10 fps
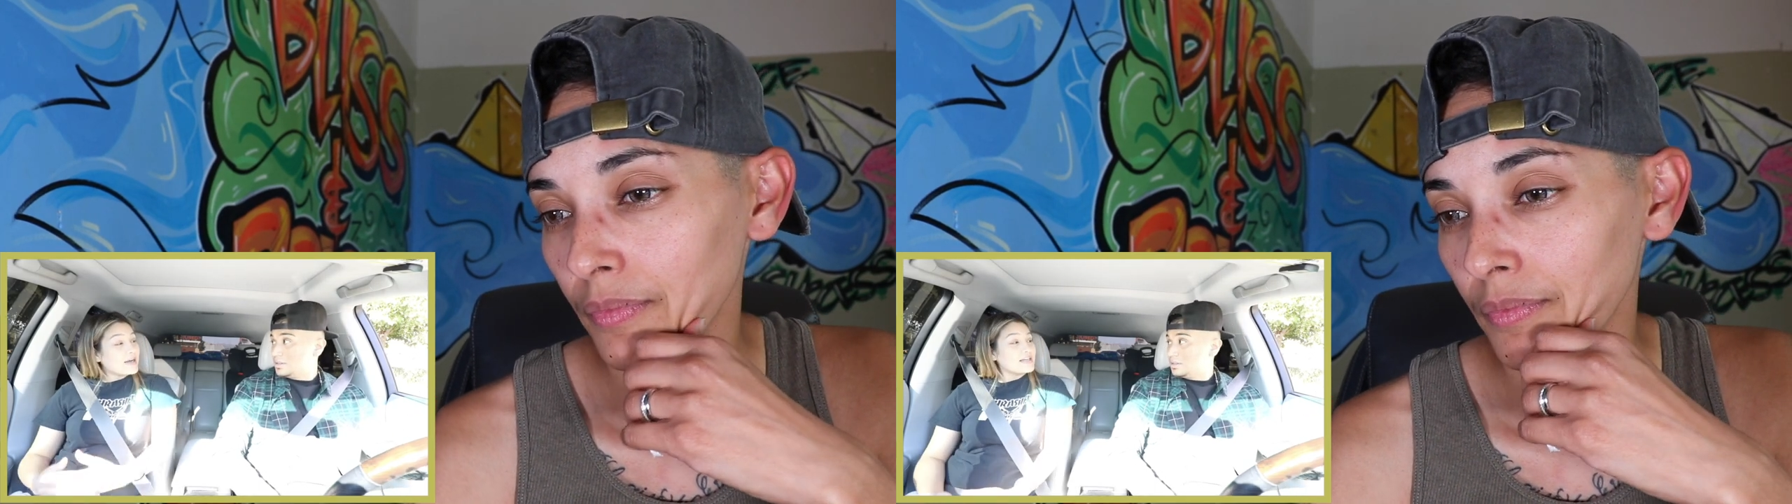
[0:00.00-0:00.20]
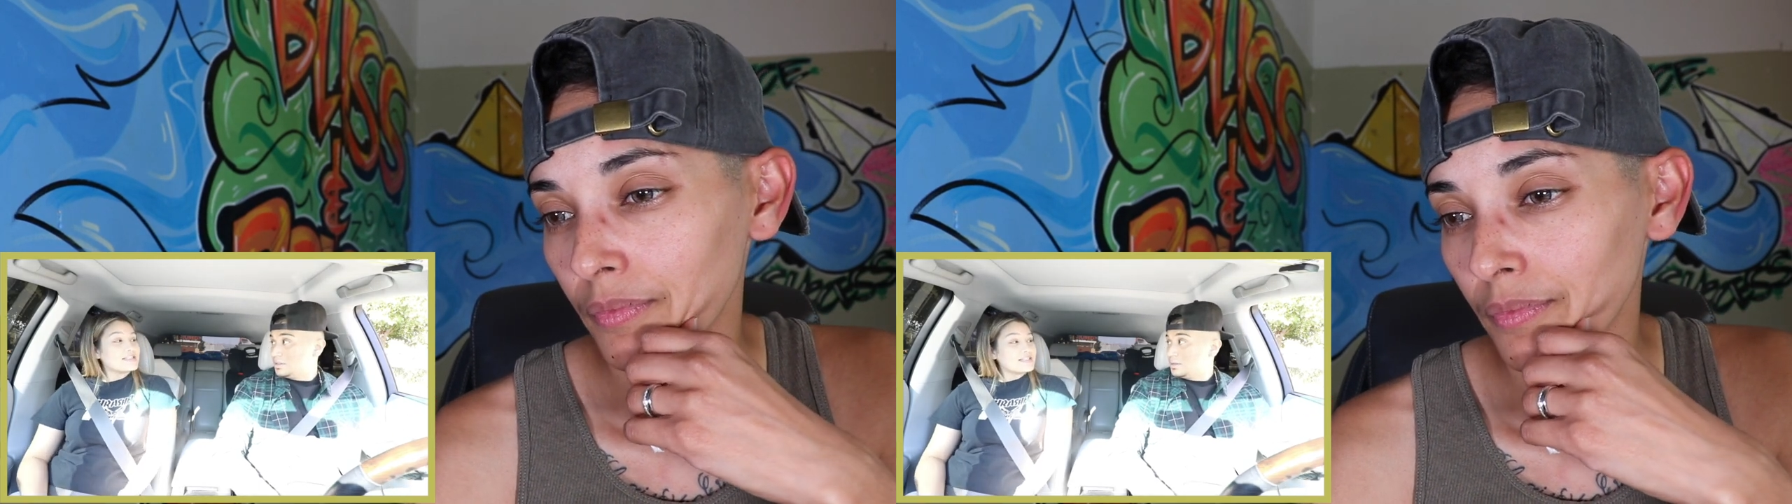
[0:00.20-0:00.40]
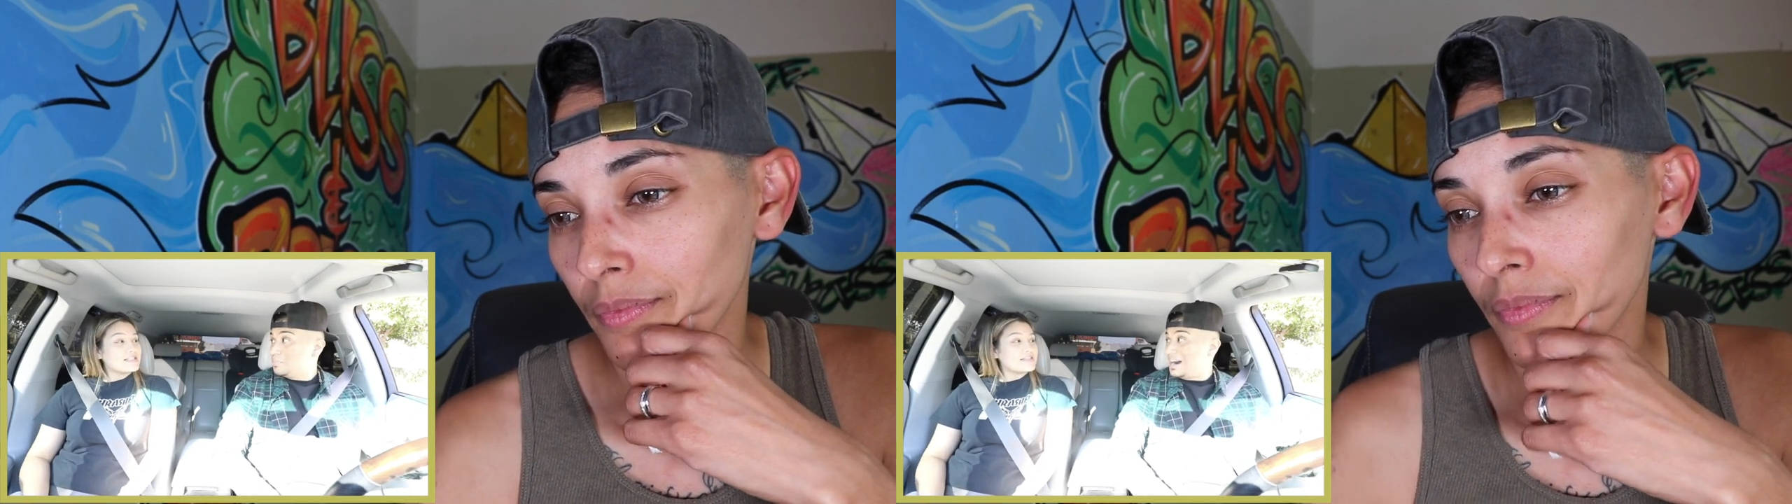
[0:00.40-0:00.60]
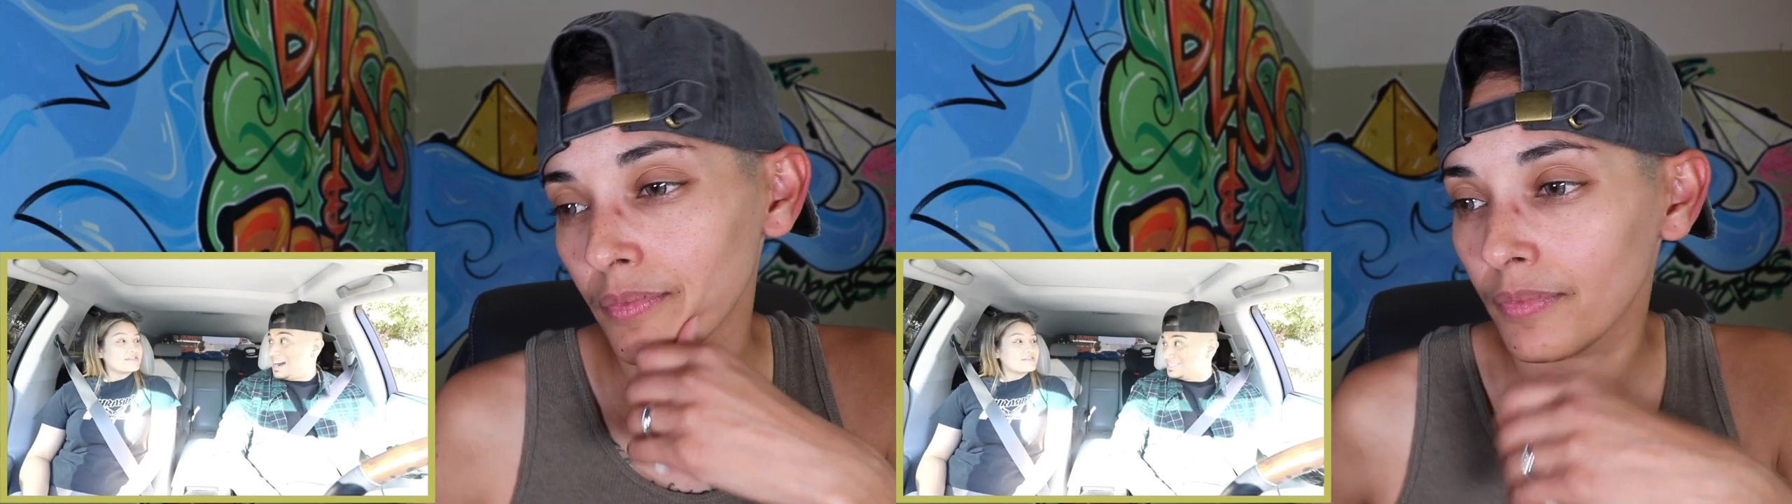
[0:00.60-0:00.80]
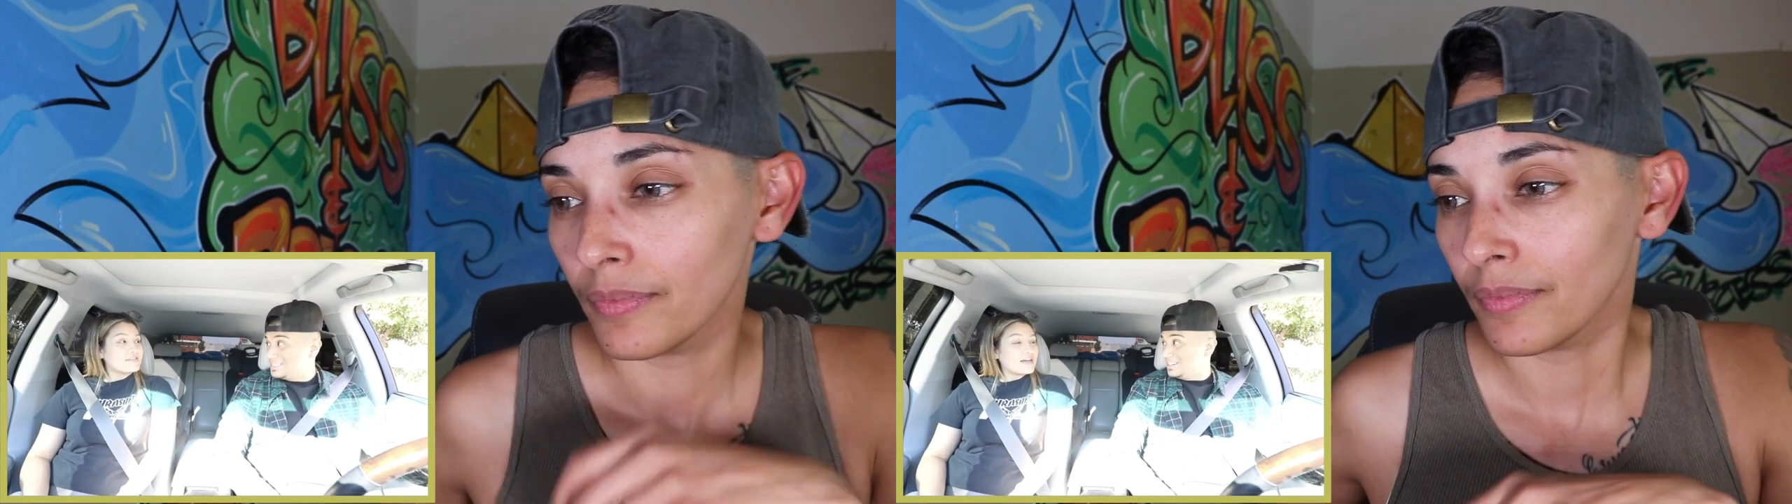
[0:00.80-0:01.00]
I'm
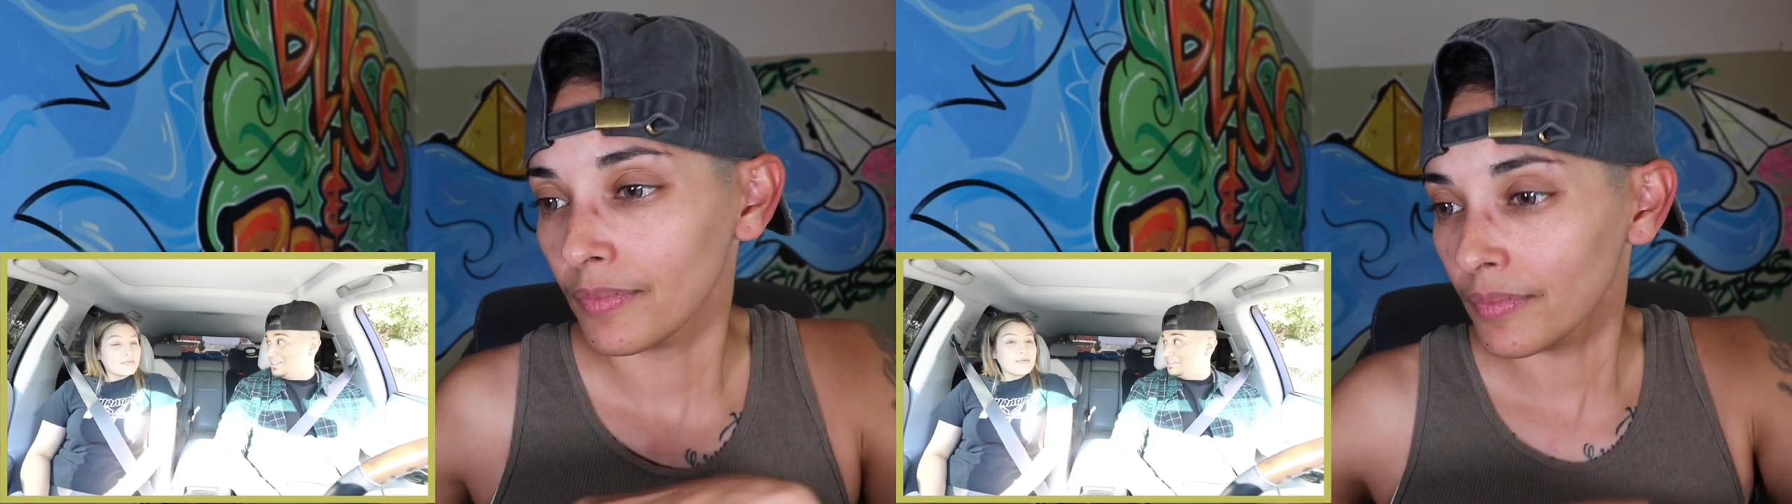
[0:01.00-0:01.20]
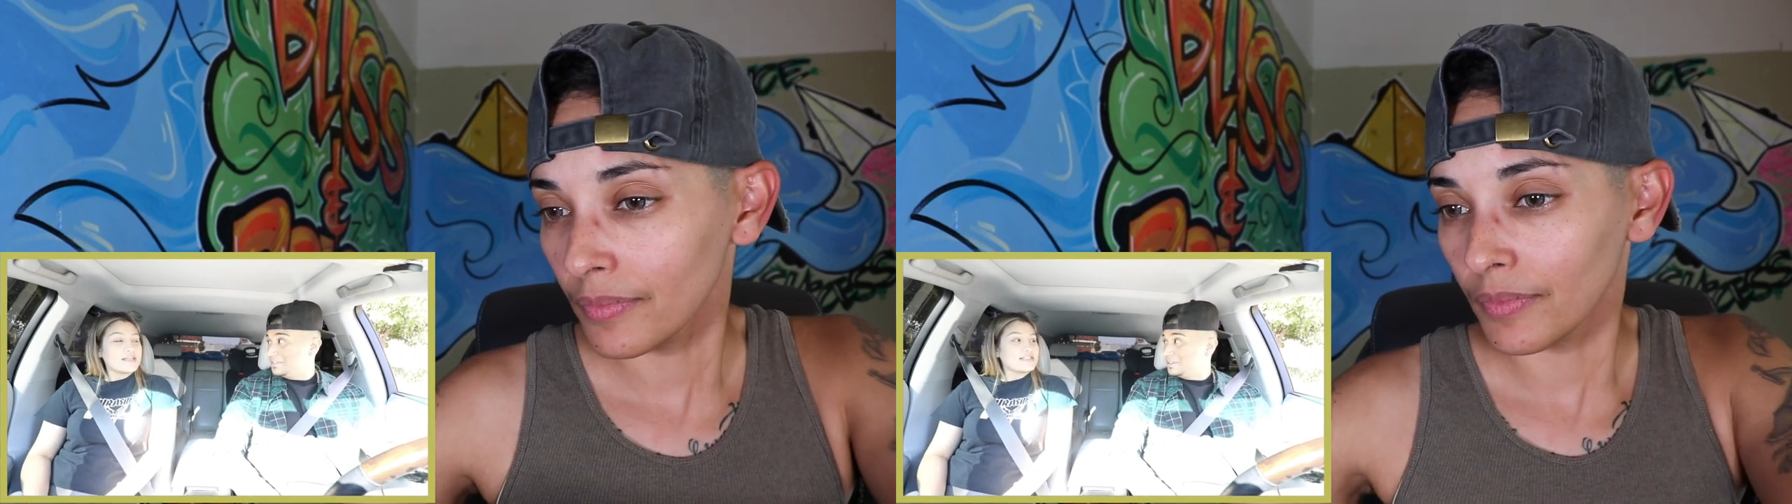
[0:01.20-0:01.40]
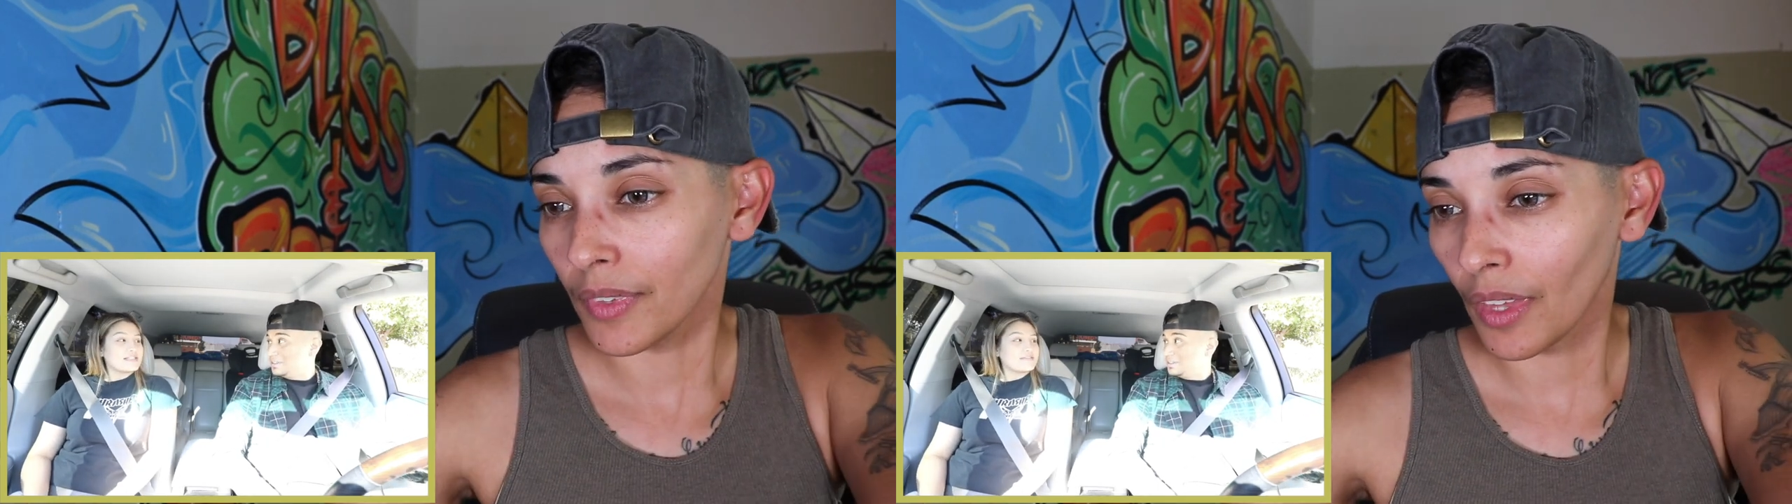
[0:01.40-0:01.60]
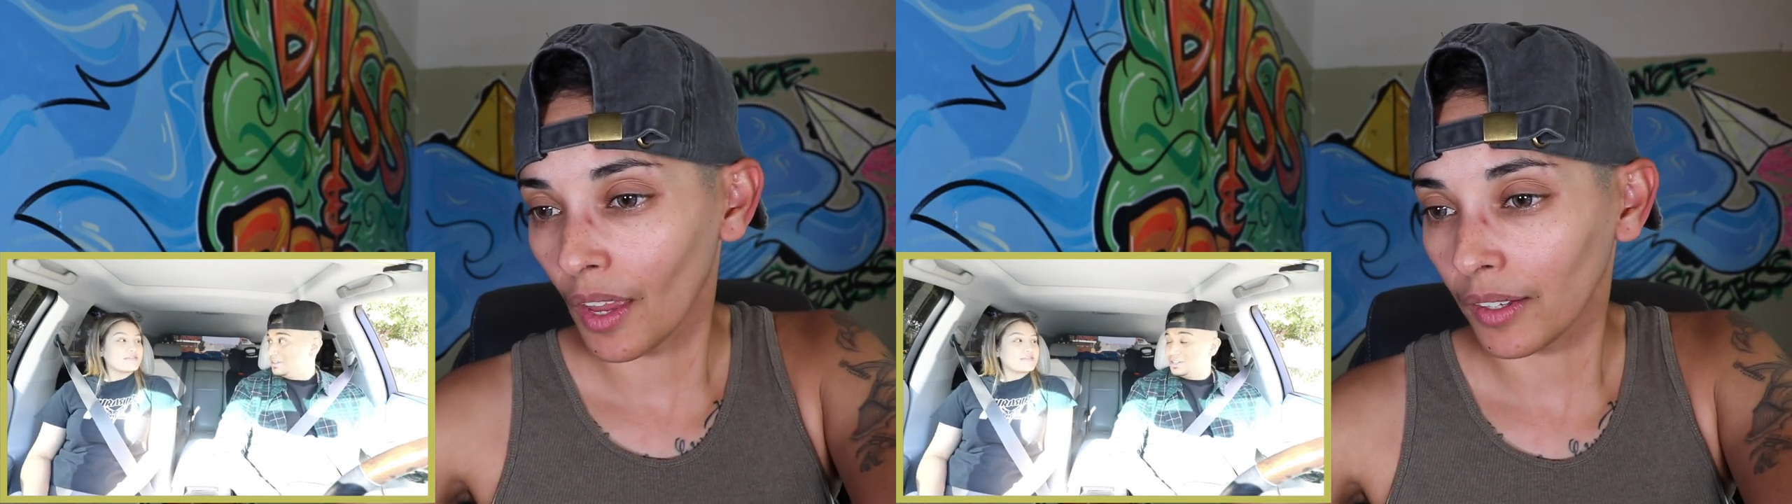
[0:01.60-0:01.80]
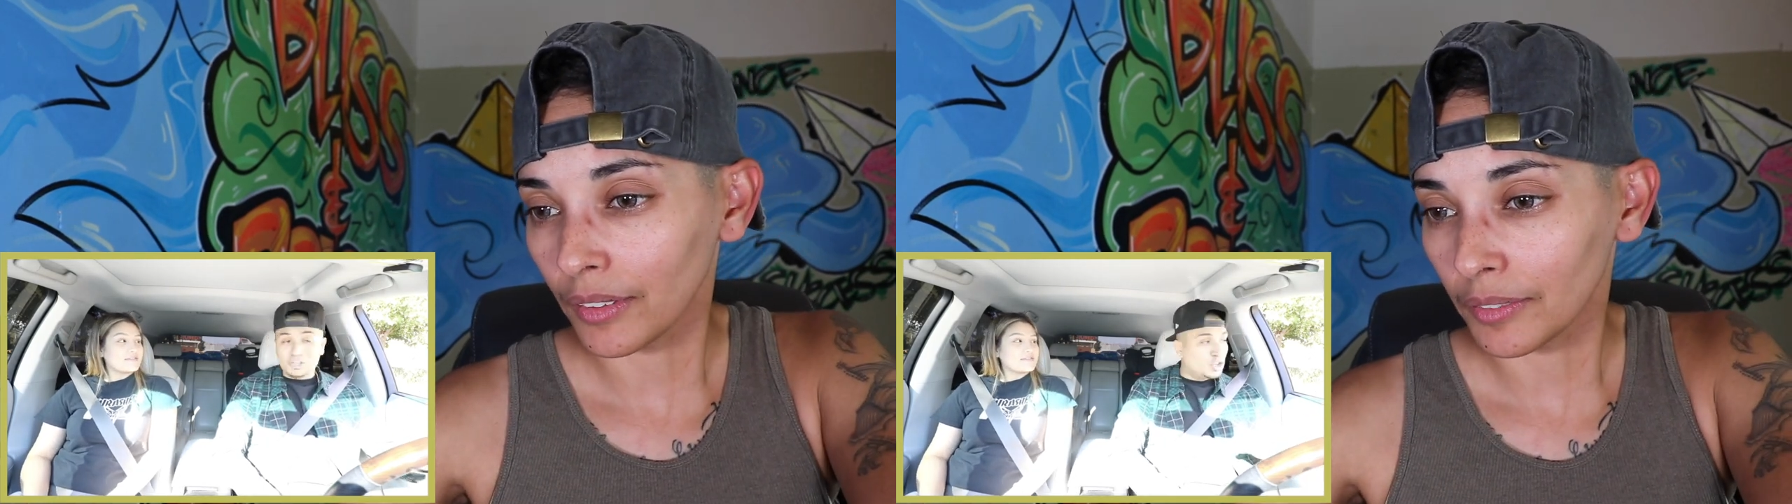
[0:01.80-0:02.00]
positive. Positive. I'm positive.